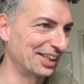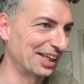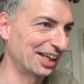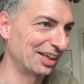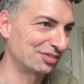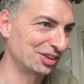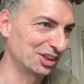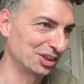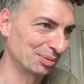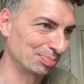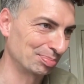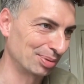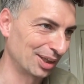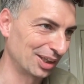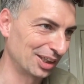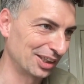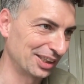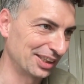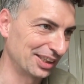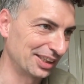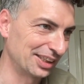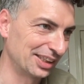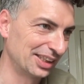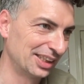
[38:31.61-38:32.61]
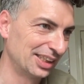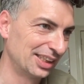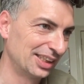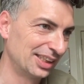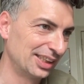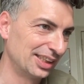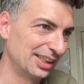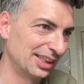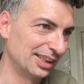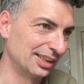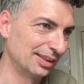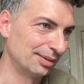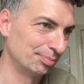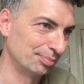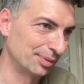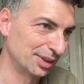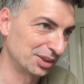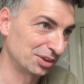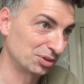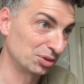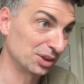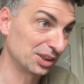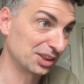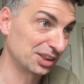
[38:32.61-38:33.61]
After the Party in
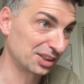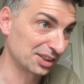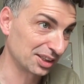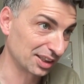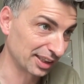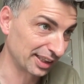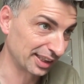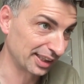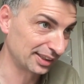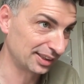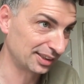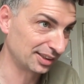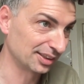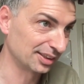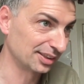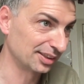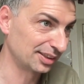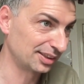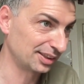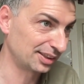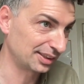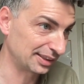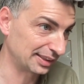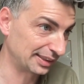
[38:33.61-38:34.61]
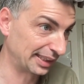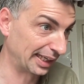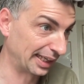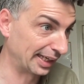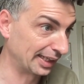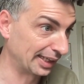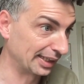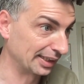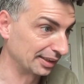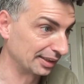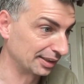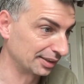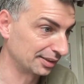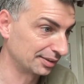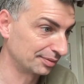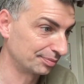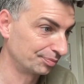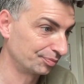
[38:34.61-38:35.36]
Mistress Lags's Den.